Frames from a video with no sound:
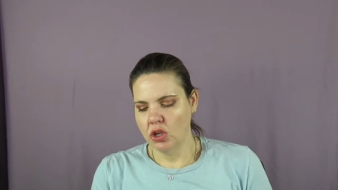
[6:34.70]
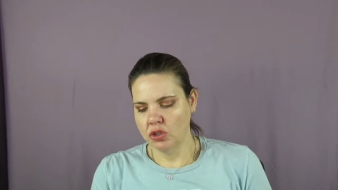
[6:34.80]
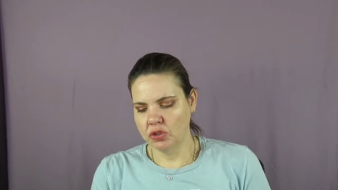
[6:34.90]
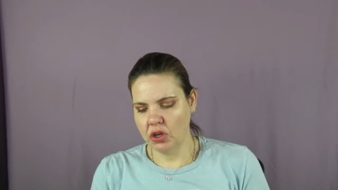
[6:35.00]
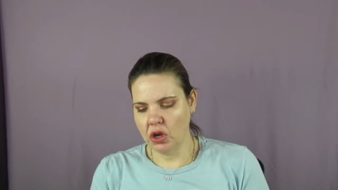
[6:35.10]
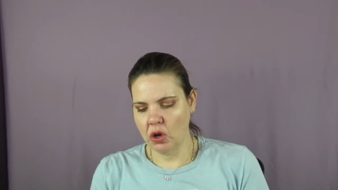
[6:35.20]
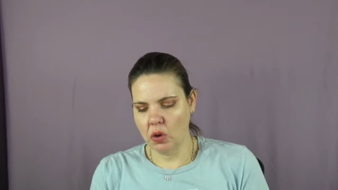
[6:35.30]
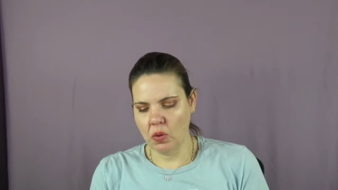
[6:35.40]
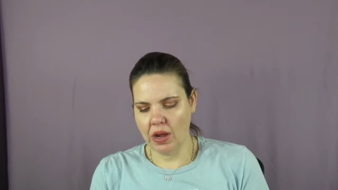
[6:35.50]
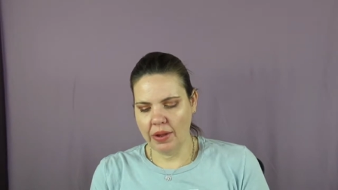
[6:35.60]

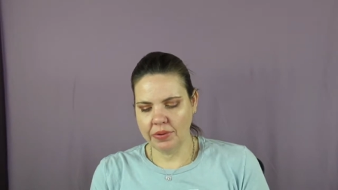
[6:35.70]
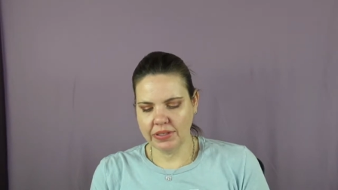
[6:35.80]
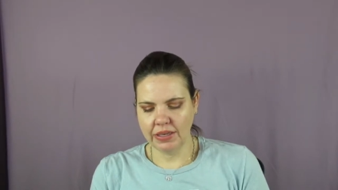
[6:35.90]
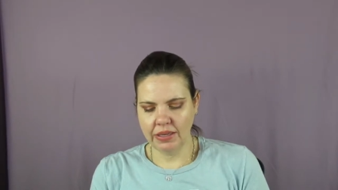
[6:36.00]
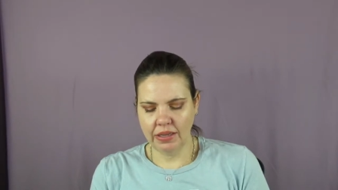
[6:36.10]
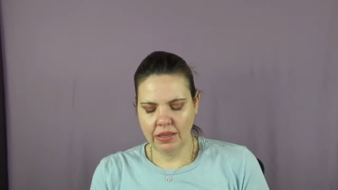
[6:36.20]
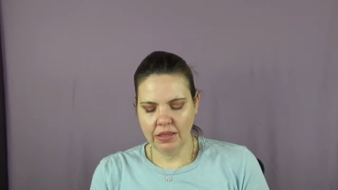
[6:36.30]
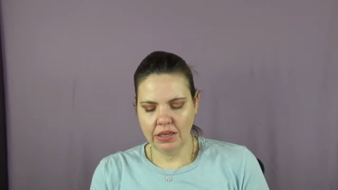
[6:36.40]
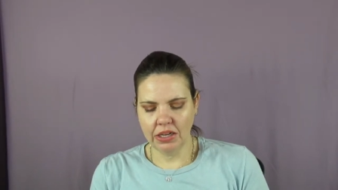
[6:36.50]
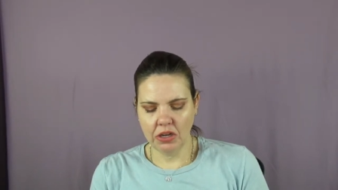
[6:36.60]
So I was like, eh,
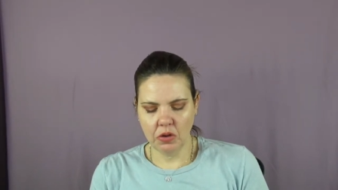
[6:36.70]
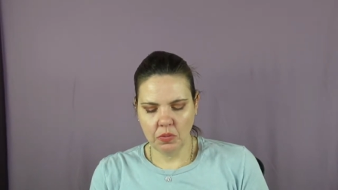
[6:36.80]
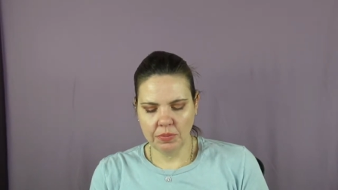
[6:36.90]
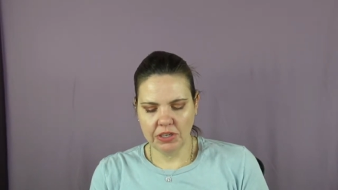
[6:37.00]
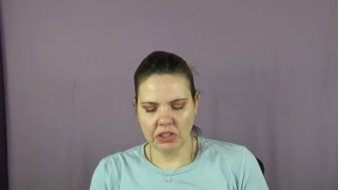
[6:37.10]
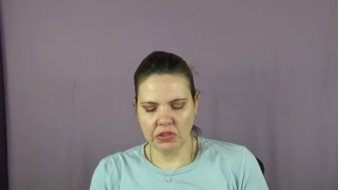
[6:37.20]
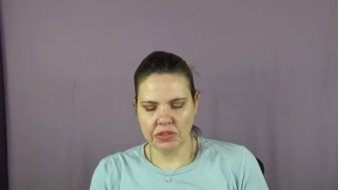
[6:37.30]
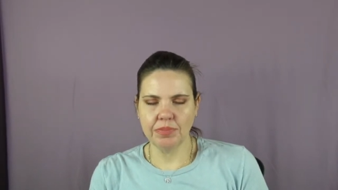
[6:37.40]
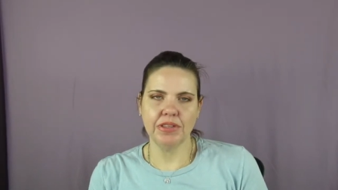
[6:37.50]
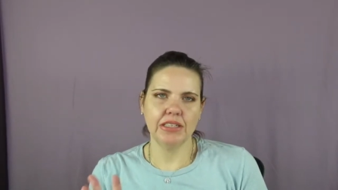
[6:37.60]
you know, I'm going to do
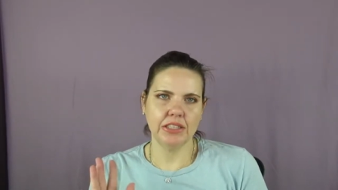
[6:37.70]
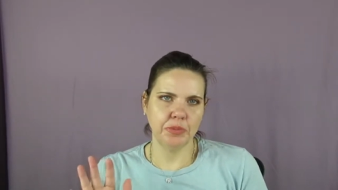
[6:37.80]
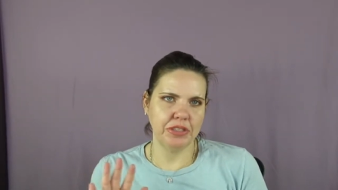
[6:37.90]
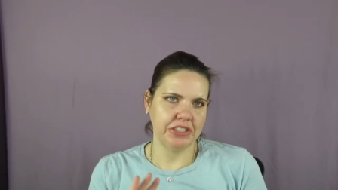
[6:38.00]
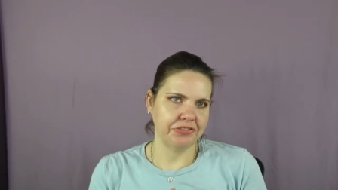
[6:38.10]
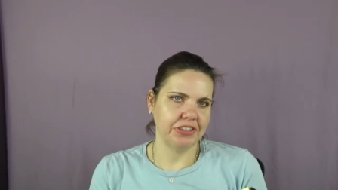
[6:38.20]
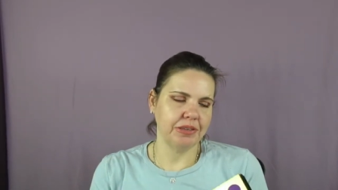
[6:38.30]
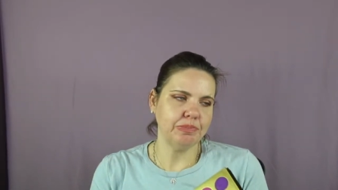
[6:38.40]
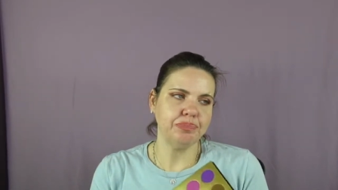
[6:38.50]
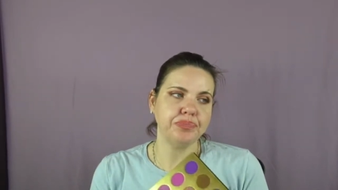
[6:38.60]
something a little bit
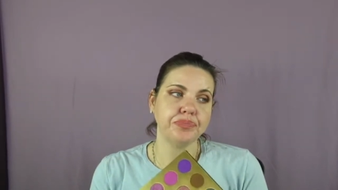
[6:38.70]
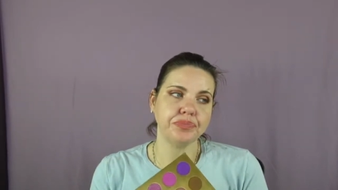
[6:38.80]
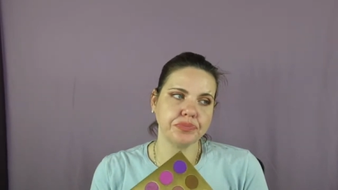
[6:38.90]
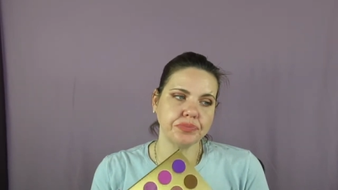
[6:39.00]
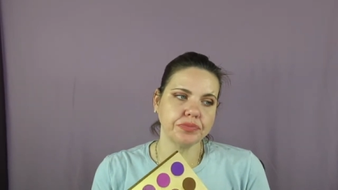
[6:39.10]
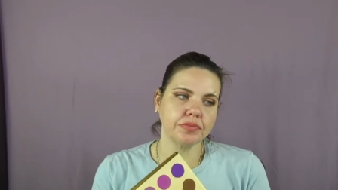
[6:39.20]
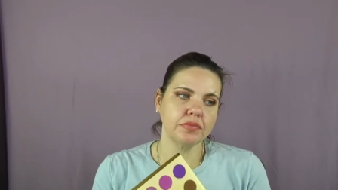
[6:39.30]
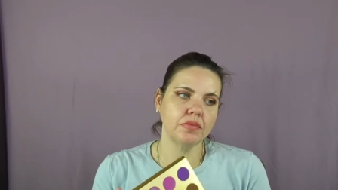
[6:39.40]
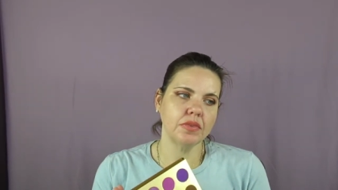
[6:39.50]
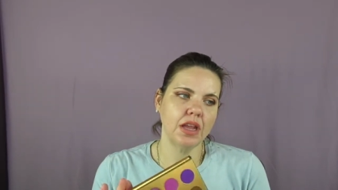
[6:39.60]
different.
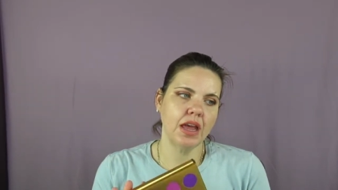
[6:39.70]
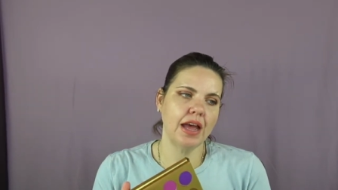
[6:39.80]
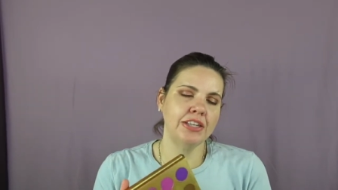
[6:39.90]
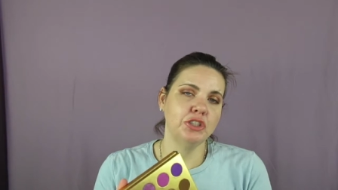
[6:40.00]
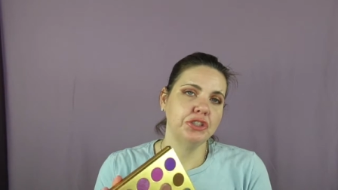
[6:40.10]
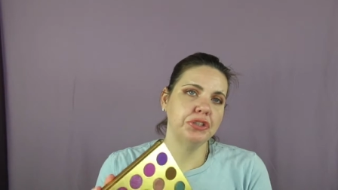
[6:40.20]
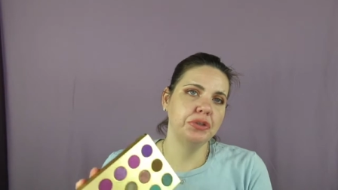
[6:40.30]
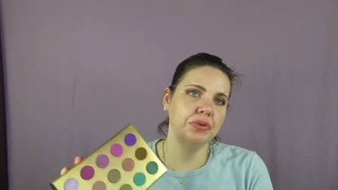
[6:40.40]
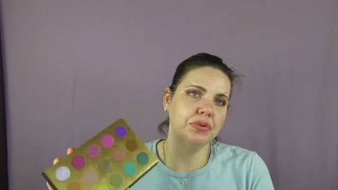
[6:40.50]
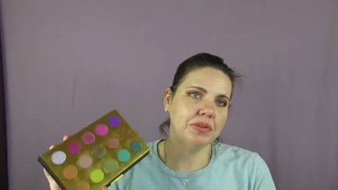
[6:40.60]
I
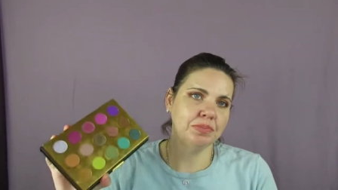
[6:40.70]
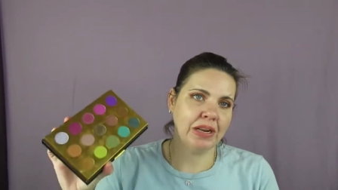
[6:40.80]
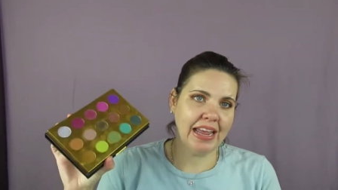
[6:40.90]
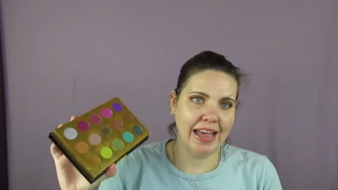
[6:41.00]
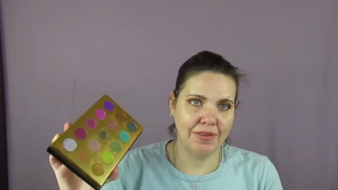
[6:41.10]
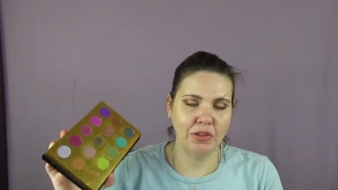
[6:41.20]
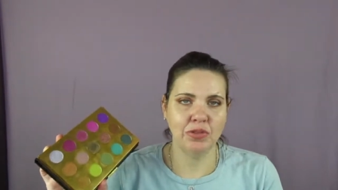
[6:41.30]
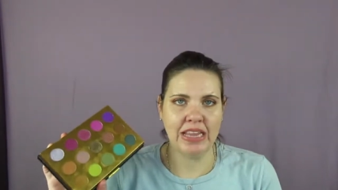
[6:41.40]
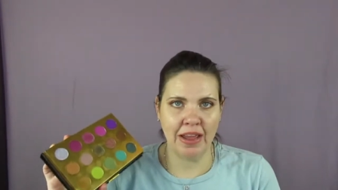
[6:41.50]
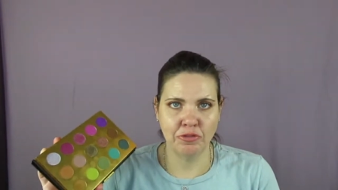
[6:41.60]
do, but I have
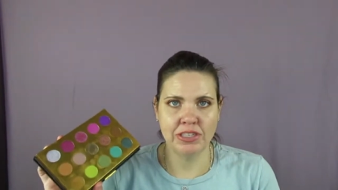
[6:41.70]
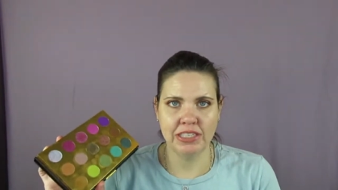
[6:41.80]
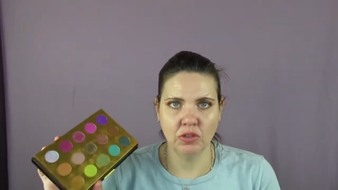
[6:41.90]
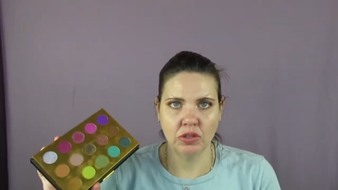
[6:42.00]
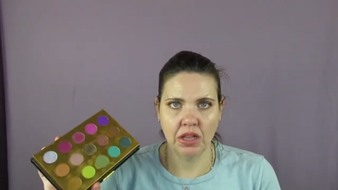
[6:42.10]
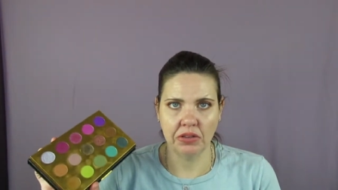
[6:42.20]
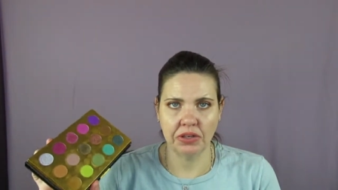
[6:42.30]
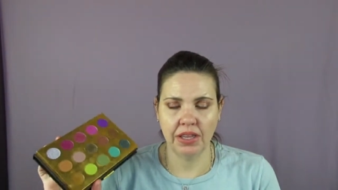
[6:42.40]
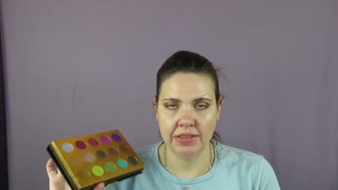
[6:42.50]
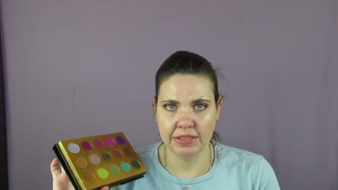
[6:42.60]
used every single
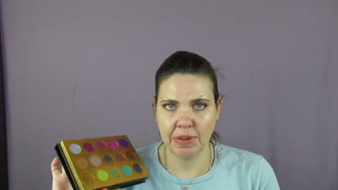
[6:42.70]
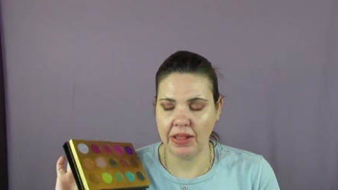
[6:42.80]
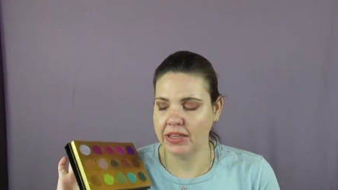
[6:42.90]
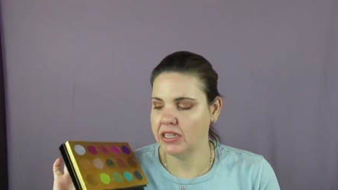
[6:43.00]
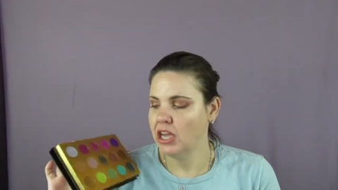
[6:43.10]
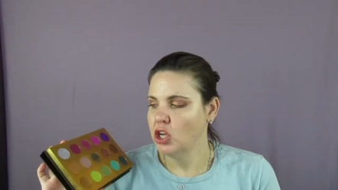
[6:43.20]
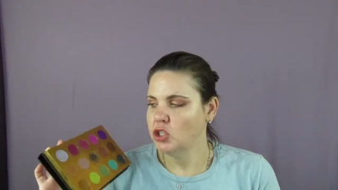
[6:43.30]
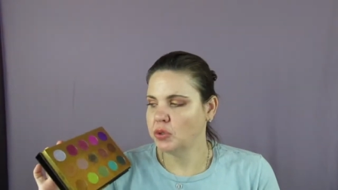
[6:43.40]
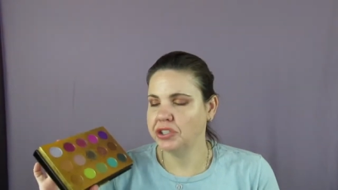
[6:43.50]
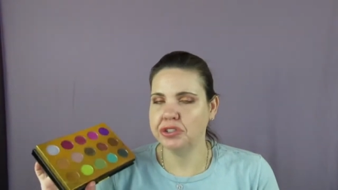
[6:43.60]
color in this palette.
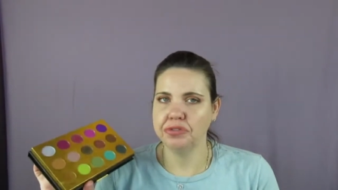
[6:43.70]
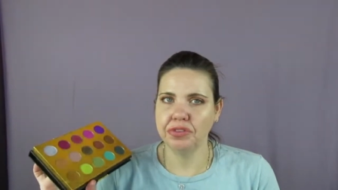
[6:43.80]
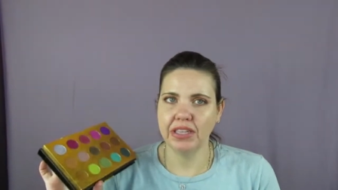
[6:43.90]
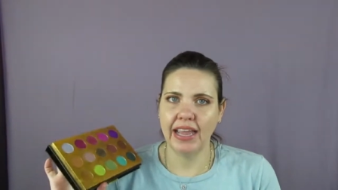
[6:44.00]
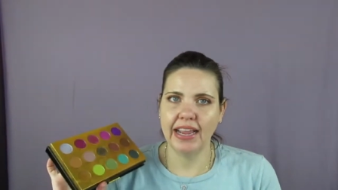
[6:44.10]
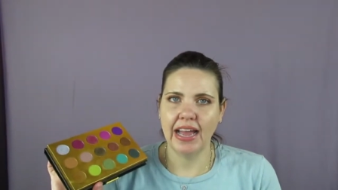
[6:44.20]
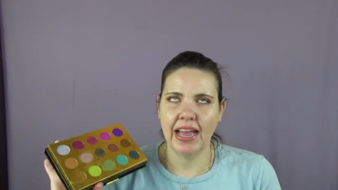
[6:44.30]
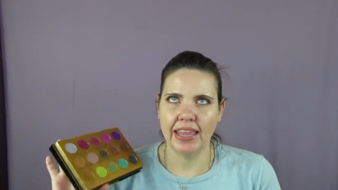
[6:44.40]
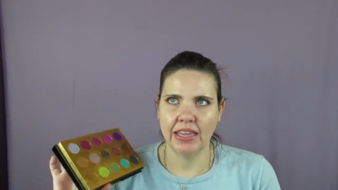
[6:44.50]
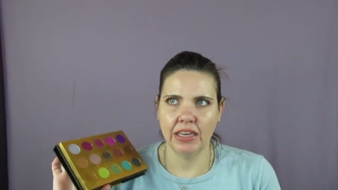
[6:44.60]
So I do feel like
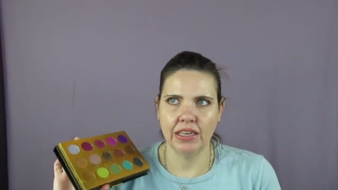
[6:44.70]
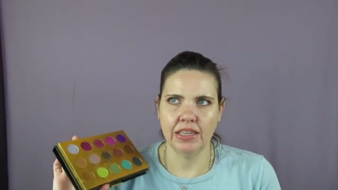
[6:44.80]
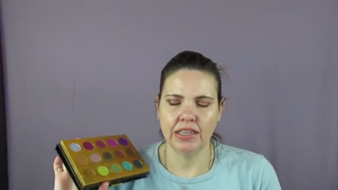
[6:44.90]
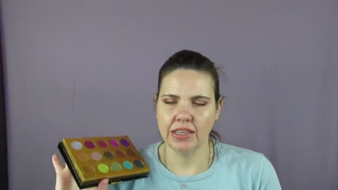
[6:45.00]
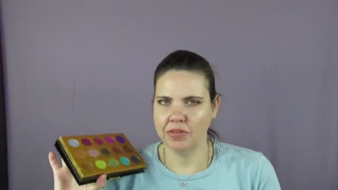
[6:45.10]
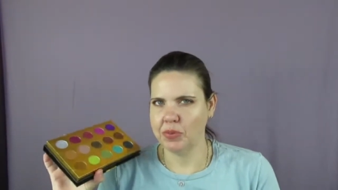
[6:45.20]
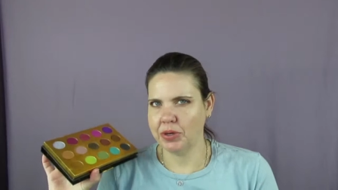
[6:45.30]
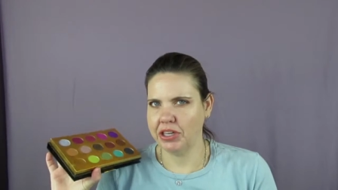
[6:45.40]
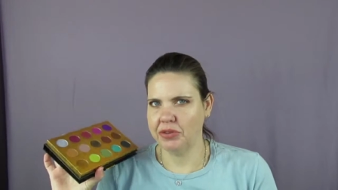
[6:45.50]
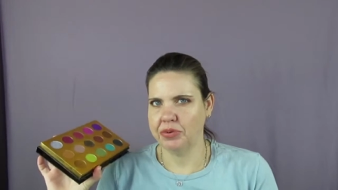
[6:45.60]
I can give a
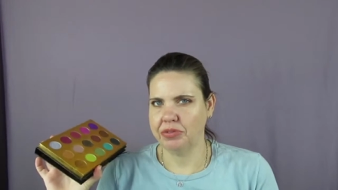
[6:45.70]
pretty good